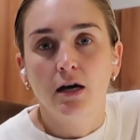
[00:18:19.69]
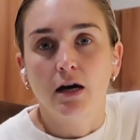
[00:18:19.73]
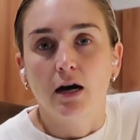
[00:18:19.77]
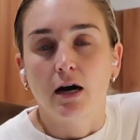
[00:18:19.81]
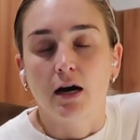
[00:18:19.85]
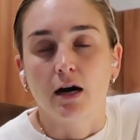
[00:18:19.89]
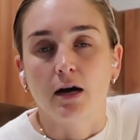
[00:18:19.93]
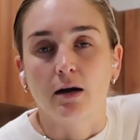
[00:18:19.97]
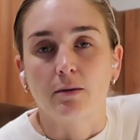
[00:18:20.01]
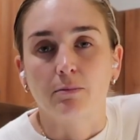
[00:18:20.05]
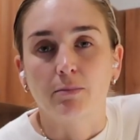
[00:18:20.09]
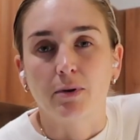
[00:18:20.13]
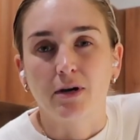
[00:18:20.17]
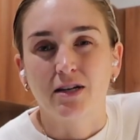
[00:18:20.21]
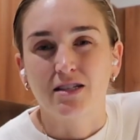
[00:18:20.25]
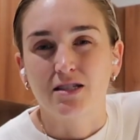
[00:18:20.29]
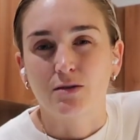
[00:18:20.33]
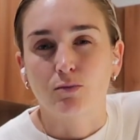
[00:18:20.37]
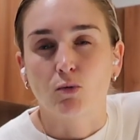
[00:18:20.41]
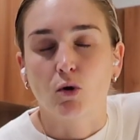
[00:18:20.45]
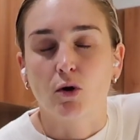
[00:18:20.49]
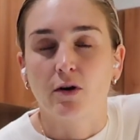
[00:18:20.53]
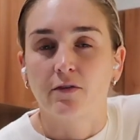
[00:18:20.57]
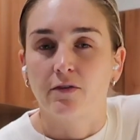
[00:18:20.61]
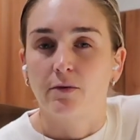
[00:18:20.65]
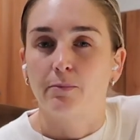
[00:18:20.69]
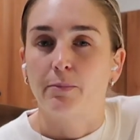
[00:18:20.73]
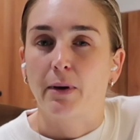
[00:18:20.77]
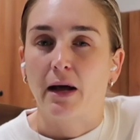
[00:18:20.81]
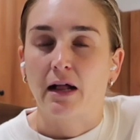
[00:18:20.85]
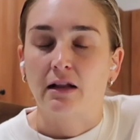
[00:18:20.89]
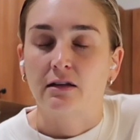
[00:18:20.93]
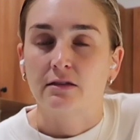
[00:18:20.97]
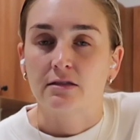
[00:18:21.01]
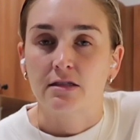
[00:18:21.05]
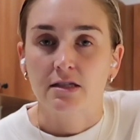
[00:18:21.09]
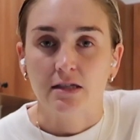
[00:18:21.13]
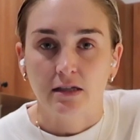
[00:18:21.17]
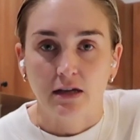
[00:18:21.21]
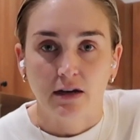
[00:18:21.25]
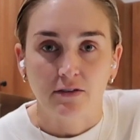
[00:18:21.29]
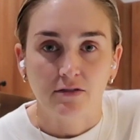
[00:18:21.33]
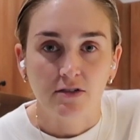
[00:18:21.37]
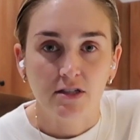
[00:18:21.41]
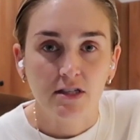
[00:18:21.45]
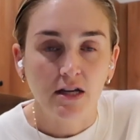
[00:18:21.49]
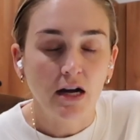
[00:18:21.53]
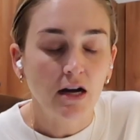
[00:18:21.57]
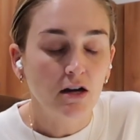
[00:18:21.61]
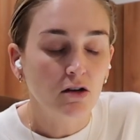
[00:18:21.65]
But it's more of a balanced
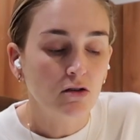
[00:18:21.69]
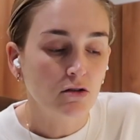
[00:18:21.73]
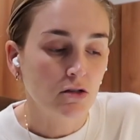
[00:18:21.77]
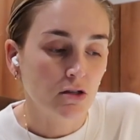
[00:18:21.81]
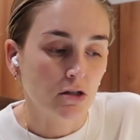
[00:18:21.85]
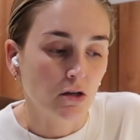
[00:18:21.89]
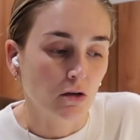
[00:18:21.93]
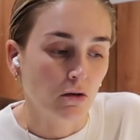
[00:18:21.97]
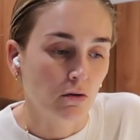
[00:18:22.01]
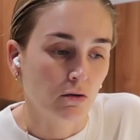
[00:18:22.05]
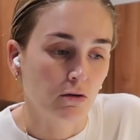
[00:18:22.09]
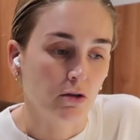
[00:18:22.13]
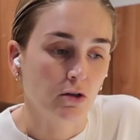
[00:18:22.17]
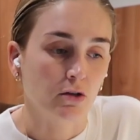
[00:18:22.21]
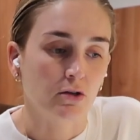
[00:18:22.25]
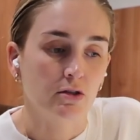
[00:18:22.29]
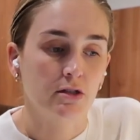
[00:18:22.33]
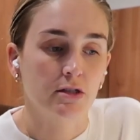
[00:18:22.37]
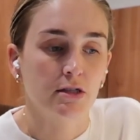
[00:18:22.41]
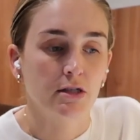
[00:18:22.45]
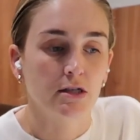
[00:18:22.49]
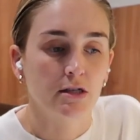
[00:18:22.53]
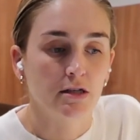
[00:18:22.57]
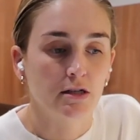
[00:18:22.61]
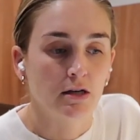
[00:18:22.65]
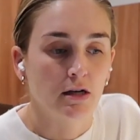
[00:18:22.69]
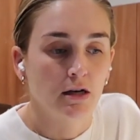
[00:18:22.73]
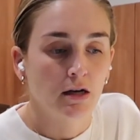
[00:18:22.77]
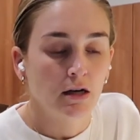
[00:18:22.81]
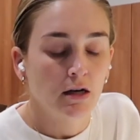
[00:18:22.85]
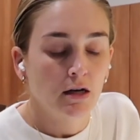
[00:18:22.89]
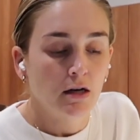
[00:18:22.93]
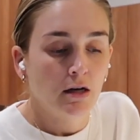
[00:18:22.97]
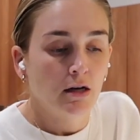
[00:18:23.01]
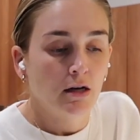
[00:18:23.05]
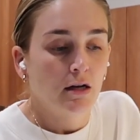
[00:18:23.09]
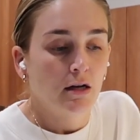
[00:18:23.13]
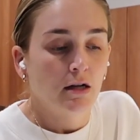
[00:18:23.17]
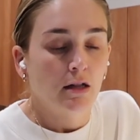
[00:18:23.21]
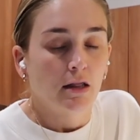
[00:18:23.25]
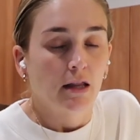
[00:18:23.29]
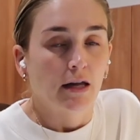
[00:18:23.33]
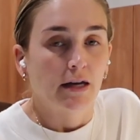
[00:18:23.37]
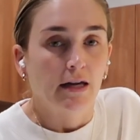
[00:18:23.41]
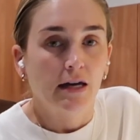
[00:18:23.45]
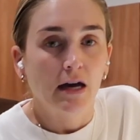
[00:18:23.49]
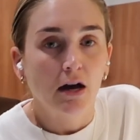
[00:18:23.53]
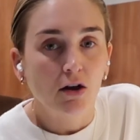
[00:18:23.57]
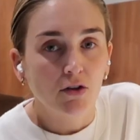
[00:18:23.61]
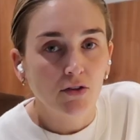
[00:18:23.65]
lifestyle. So you'll see
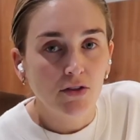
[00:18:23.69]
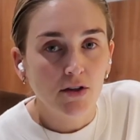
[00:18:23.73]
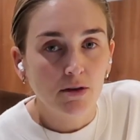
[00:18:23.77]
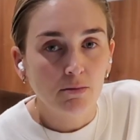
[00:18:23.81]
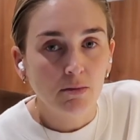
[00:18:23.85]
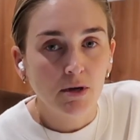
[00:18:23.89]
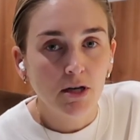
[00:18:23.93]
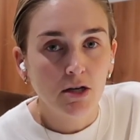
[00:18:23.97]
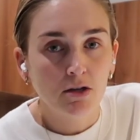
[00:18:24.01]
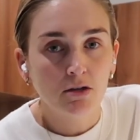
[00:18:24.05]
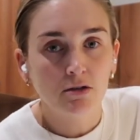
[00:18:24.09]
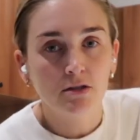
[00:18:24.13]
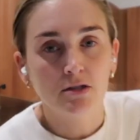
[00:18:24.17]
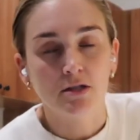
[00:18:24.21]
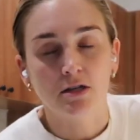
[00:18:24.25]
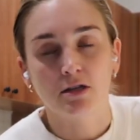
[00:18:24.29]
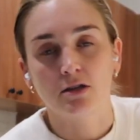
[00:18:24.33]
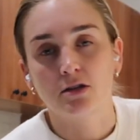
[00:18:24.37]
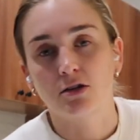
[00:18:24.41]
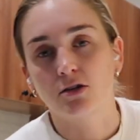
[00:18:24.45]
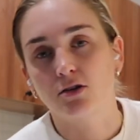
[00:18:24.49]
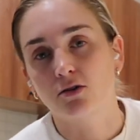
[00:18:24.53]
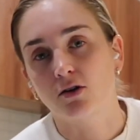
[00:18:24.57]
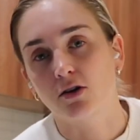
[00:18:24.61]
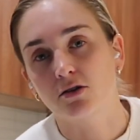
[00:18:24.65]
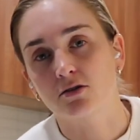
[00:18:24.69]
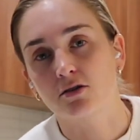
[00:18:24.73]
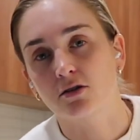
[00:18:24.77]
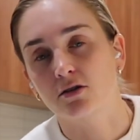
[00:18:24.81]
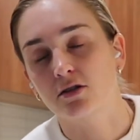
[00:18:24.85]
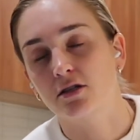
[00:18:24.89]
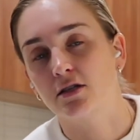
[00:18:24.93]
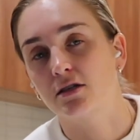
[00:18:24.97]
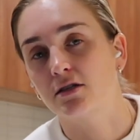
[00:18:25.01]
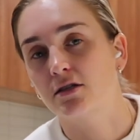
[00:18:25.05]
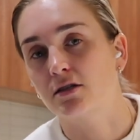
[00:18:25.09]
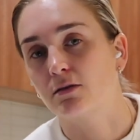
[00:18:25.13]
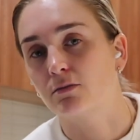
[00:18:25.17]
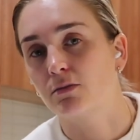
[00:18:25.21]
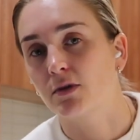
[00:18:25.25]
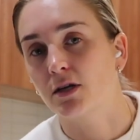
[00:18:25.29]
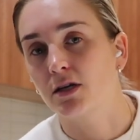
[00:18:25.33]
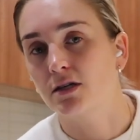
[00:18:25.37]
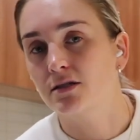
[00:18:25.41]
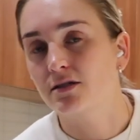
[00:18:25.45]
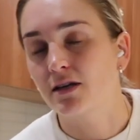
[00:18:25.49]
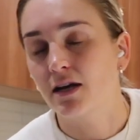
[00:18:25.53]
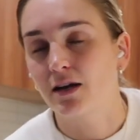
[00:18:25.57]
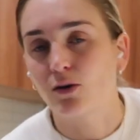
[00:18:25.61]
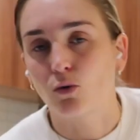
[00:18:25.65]
like healthy meals, and then you also see some
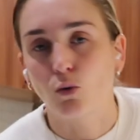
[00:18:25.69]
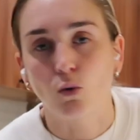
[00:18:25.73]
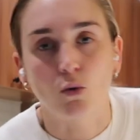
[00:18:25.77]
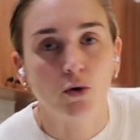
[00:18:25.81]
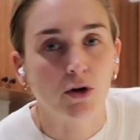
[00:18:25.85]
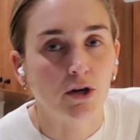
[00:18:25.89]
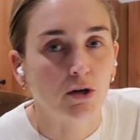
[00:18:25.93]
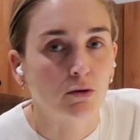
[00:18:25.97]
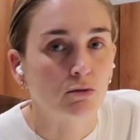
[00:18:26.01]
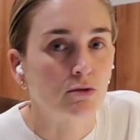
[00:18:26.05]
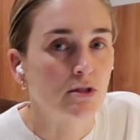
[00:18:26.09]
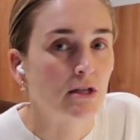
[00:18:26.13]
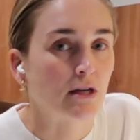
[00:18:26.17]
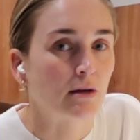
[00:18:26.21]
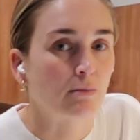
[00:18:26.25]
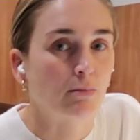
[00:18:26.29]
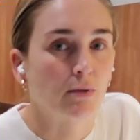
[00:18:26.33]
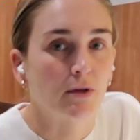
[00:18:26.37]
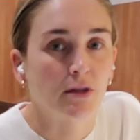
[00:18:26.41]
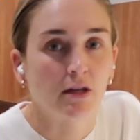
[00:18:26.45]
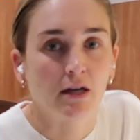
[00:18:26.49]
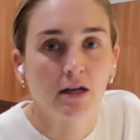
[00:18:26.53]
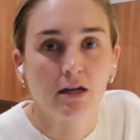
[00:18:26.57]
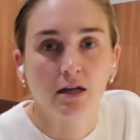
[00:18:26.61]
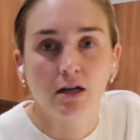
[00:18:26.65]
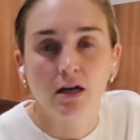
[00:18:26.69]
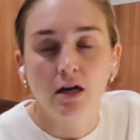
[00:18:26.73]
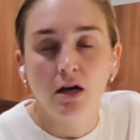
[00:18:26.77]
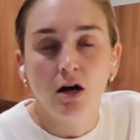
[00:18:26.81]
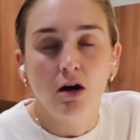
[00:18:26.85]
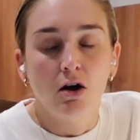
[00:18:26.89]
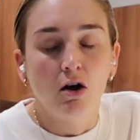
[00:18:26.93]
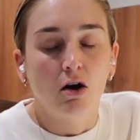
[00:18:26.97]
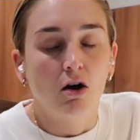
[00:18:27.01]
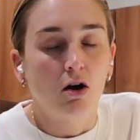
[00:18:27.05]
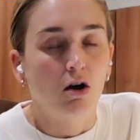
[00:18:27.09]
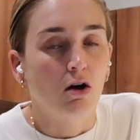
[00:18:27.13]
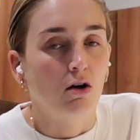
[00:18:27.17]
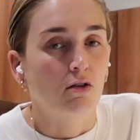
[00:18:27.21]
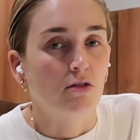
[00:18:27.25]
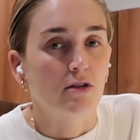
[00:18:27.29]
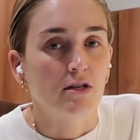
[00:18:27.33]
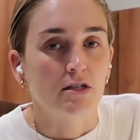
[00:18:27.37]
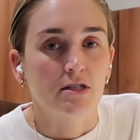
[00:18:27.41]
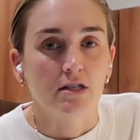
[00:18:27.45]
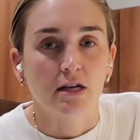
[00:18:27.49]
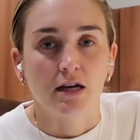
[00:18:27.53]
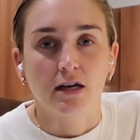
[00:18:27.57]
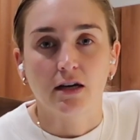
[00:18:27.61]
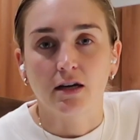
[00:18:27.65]
things like Oreo dip and like all
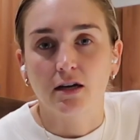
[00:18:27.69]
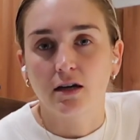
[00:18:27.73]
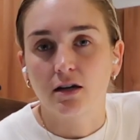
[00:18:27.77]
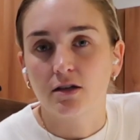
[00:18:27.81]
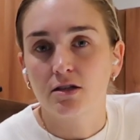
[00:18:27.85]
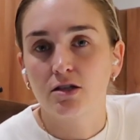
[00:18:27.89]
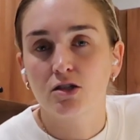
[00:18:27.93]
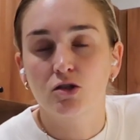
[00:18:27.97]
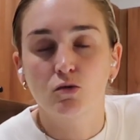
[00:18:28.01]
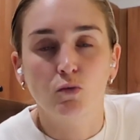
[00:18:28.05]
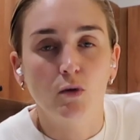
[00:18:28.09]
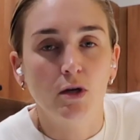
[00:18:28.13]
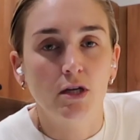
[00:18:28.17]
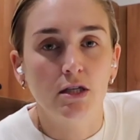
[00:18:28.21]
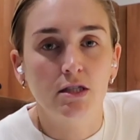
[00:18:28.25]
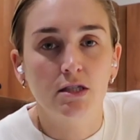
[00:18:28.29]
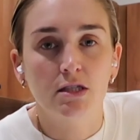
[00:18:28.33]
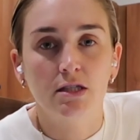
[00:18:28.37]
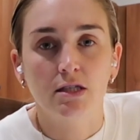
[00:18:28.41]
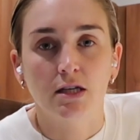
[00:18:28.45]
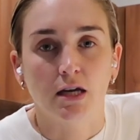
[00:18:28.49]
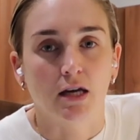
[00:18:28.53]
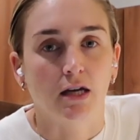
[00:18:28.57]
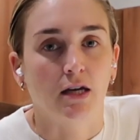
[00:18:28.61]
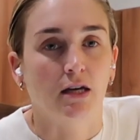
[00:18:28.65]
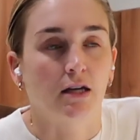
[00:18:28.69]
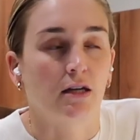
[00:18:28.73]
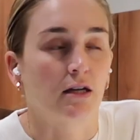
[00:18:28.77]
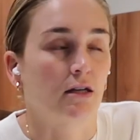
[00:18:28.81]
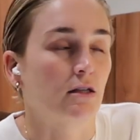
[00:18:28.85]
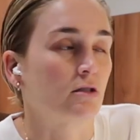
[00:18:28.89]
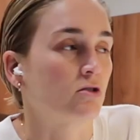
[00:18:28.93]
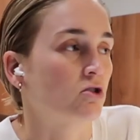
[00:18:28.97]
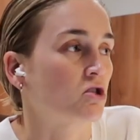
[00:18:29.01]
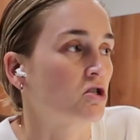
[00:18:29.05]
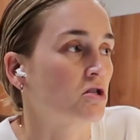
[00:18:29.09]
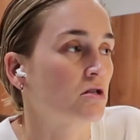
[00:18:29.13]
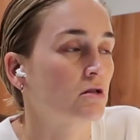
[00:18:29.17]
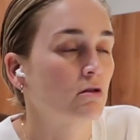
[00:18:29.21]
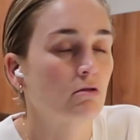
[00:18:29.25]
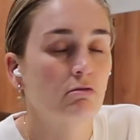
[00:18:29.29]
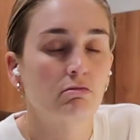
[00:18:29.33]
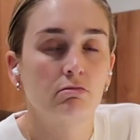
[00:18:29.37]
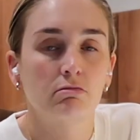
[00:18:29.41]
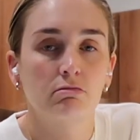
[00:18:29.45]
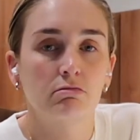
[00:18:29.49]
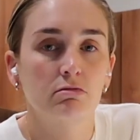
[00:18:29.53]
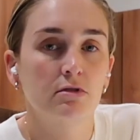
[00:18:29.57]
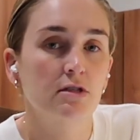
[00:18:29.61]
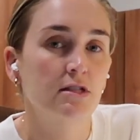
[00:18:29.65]
these like sweets and just
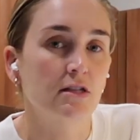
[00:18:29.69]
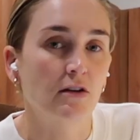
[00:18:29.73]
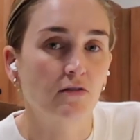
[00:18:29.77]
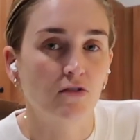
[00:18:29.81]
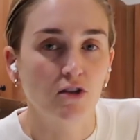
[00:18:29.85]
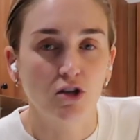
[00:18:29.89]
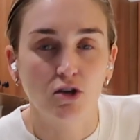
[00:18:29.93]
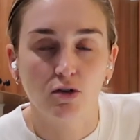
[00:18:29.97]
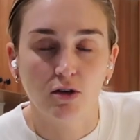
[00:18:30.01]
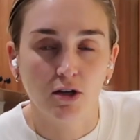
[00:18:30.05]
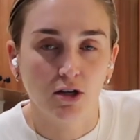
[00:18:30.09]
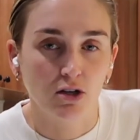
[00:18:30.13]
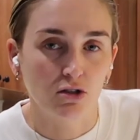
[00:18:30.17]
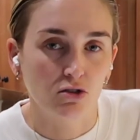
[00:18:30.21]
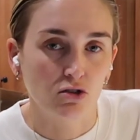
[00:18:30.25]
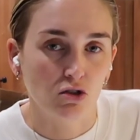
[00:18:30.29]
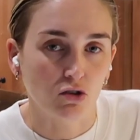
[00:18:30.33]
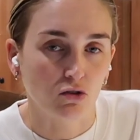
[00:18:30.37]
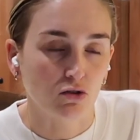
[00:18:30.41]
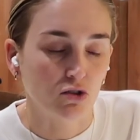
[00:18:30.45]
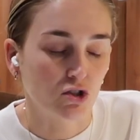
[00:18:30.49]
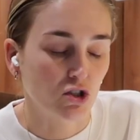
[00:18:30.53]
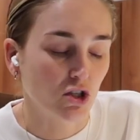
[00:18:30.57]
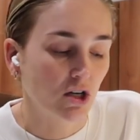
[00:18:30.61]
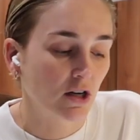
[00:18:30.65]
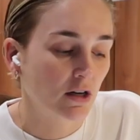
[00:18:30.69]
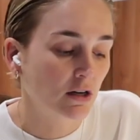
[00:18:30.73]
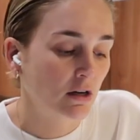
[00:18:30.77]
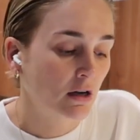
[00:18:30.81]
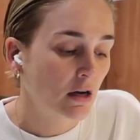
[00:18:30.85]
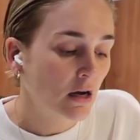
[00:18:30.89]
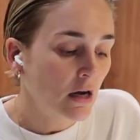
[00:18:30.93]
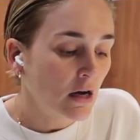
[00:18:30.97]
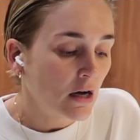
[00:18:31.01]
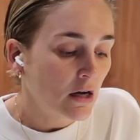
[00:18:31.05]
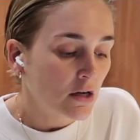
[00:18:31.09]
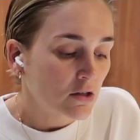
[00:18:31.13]
stuff that you can indulge in.